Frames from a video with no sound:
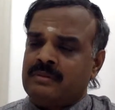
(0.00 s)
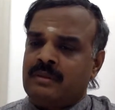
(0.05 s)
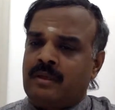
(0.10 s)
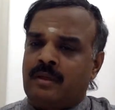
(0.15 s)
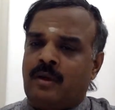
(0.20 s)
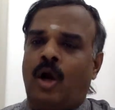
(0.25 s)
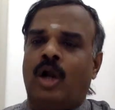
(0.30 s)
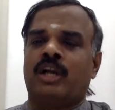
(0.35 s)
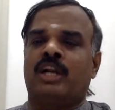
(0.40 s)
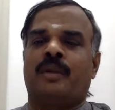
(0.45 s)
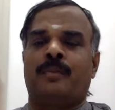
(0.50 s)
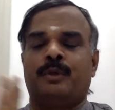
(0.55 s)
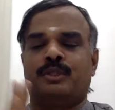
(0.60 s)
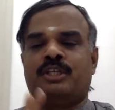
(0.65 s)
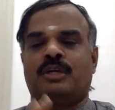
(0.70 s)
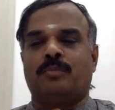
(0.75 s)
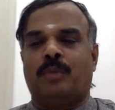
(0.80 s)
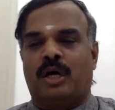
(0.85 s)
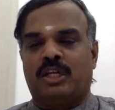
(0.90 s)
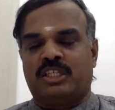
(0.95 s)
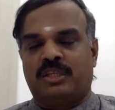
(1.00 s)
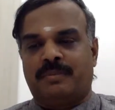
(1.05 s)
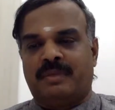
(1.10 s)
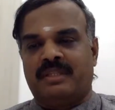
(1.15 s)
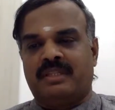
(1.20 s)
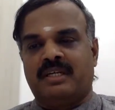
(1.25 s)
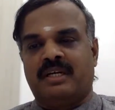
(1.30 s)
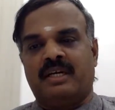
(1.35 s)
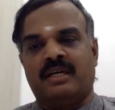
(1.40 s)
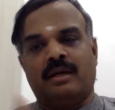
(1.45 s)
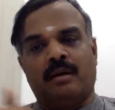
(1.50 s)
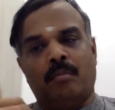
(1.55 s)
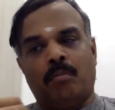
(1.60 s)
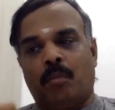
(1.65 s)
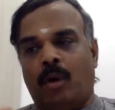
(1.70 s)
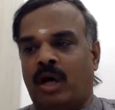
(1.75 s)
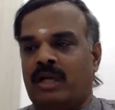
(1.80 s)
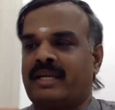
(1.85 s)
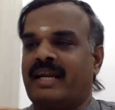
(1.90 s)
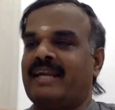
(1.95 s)
contribution margin method,
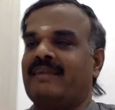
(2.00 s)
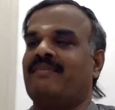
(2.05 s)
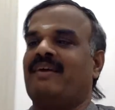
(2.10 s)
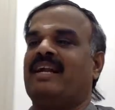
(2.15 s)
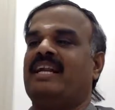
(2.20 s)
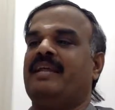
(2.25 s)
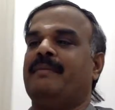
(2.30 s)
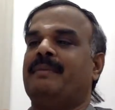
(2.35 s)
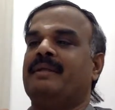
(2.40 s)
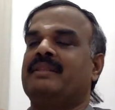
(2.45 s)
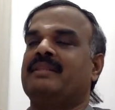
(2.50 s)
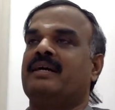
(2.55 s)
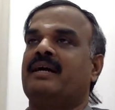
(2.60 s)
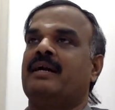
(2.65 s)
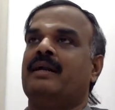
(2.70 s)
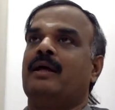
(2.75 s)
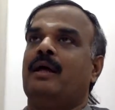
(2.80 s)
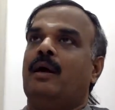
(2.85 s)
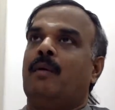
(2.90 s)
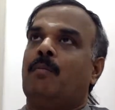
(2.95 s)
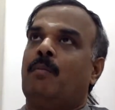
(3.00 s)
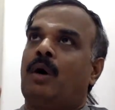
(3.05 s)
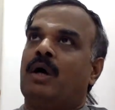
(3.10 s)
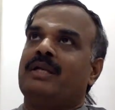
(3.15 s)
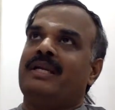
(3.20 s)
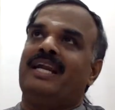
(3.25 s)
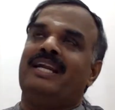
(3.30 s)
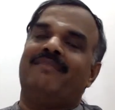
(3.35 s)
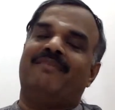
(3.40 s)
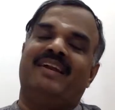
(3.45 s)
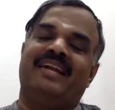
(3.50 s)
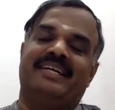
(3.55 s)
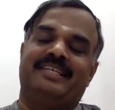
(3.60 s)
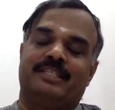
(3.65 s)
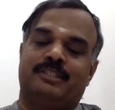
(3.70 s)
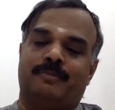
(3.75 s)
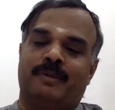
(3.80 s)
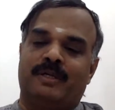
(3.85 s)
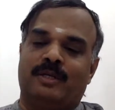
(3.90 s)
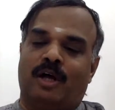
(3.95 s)
market value method, market value at
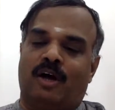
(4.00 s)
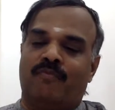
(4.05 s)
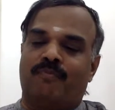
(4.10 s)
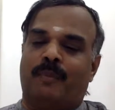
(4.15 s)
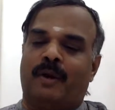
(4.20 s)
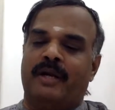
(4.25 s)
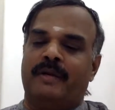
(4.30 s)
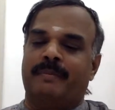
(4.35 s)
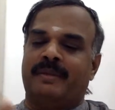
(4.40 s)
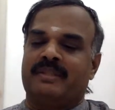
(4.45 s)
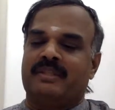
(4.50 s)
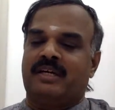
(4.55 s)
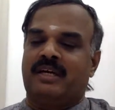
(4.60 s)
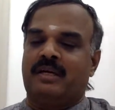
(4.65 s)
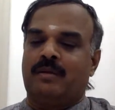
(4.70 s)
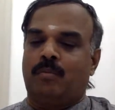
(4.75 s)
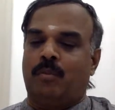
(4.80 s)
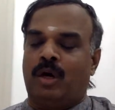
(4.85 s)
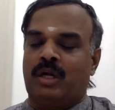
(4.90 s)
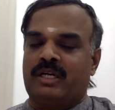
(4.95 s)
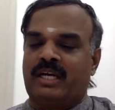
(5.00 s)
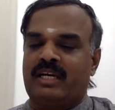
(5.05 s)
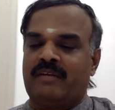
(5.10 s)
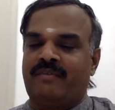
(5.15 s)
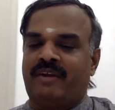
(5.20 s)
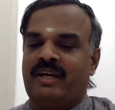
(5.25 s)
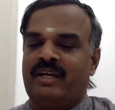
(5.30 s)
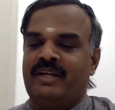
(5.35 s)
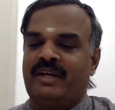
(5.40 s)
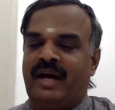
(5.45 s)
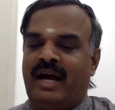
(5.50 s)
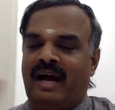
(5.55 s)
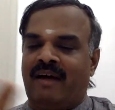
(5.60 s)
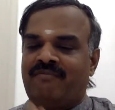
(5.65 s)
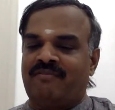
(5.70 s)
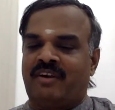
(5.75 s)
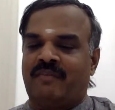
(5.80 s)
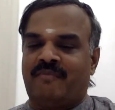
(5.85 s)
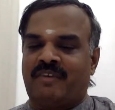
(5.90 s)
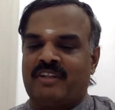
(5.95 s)
split off point method, market value
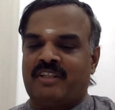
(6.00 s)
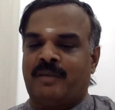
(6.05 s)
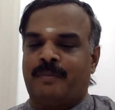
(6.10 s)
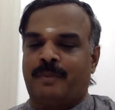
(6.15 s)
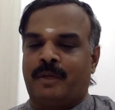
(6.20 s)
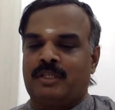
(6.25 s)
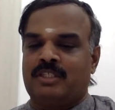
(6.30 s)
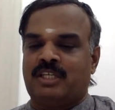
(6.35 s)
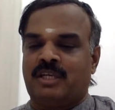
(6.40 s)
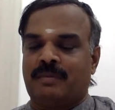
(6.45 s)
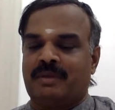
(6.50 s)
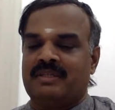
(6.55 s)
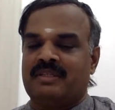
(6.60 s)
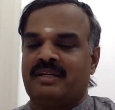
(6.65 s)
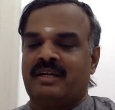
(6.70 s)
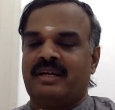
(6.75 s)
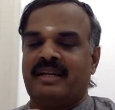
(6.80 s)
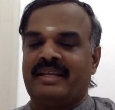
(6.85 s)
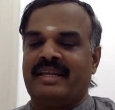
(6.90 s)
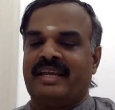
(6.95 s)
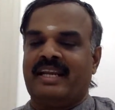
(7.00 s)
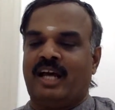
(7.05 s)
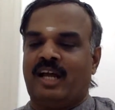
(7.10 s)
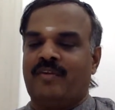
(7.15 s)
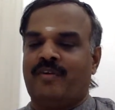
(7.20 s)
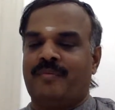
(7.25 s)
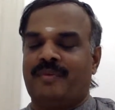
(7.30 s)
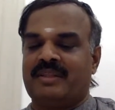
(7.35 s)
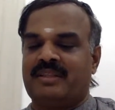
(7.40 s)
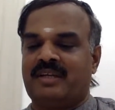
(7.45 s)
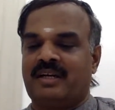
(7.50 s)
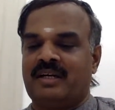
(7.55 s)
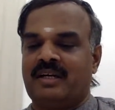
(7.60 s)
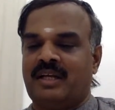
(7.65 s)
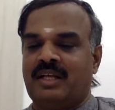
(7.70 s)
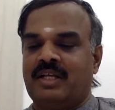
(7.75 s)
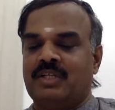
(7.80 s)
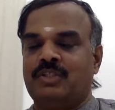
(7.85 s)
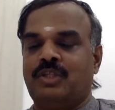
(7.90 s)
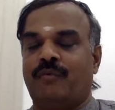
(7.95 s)
after further processing method, NRV method.
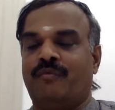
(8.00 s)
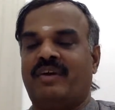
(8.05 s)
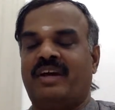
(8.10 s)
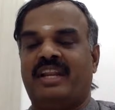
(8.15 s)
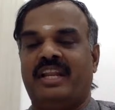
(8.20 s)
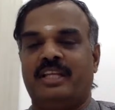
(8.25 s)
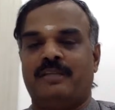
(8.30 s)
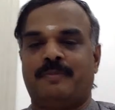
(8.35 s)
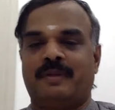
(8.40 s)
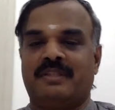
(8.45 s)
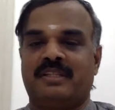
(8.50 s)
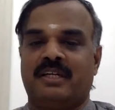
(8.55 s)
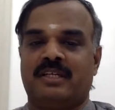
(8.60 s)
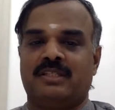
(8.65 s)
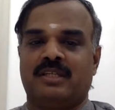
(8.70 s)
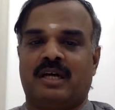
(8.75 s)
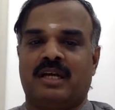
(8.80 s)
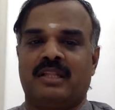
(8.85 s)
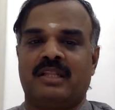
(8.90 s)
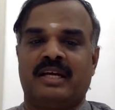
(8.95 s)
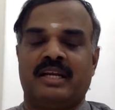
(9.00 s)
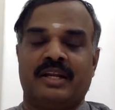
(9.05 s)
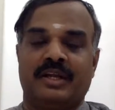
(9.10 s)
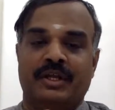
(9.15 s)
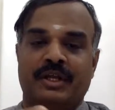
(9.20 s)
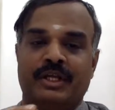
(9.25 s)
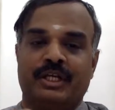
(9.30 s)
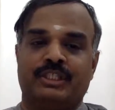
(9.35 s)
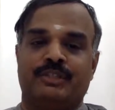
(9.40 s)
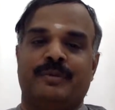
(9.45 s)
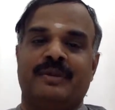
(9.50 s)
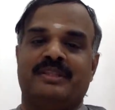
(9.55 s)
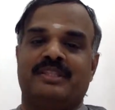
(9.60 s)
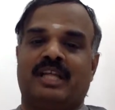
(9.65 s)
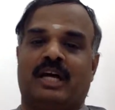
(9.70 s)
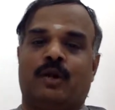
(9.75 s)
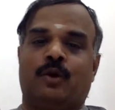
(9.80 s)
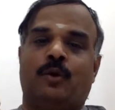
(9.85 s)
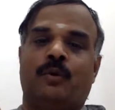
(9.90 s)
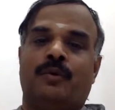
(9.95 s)
So various methods are there. You should be
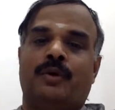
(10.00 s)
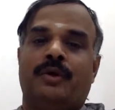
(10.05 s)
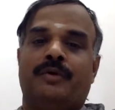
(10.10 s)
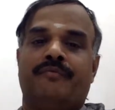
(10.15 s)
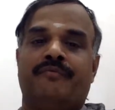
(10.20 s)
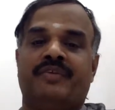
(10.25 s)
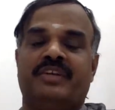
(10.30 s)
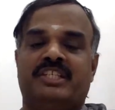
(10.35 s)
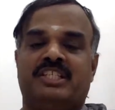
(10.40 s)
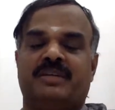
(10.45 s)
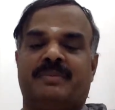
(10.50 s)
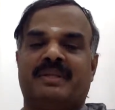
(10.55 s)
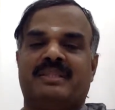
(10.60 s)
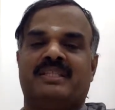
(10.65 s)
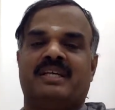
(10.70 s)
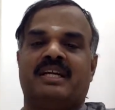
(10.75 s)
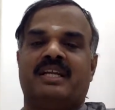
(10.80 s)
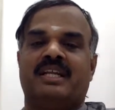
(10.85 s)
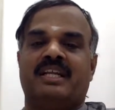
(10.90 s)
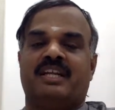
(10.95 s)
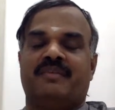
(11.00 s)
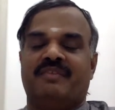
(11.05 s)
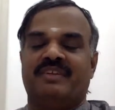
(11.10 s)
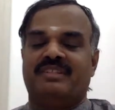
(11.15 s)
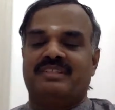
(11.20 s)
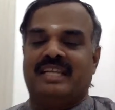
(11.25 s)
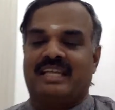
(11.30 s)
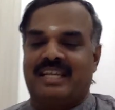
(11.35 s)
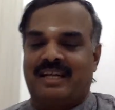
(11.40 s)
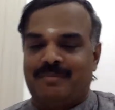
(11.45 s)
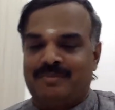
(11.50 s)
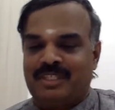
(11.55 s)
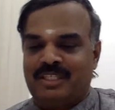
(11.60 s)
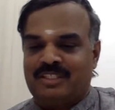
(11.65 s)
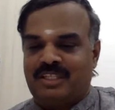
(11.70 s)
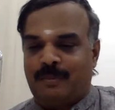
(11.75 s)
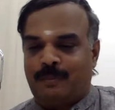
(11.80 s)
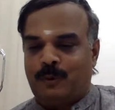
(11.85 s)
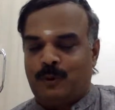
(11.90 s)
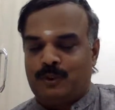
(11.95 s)
thorough which method in which circumstance
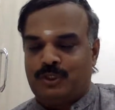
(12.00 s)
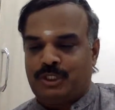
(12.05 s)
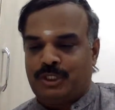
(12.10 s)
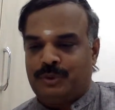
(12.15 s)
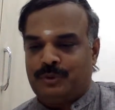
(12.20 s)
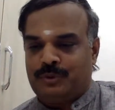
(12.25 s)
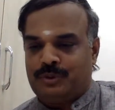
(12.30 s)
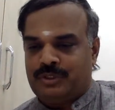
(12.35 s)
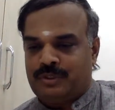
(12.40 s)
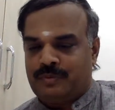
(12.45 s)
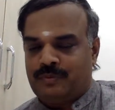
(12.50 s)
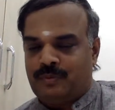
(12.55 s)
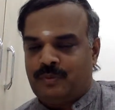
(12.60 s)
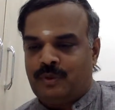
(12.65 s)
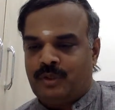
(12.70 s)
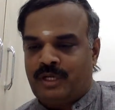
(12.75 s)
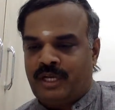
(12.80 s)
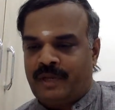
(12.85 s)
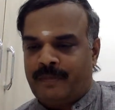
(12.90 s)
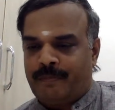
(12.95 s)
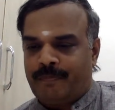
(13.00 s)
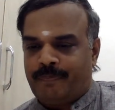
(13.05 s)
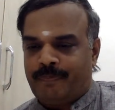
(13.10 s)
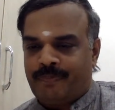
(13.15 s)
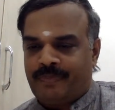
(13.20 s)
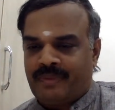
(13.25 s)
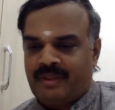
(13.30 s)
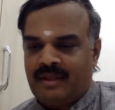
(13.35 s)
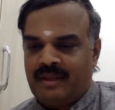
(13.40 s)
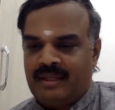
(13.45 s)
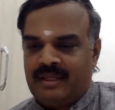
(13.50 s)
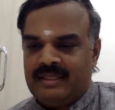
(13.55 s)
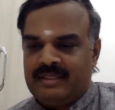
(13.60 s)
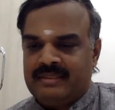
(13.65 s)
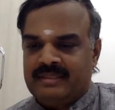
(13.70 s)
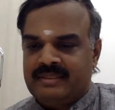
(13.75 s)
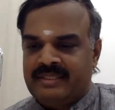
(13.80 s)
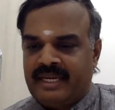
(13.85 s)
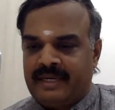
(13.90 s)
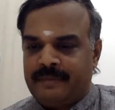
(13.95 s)
supposed to use. Okay.
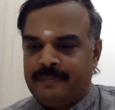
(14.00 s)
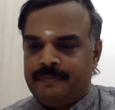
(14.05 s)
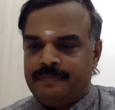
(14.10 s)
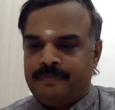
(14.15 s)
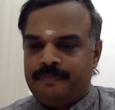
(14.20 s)
Then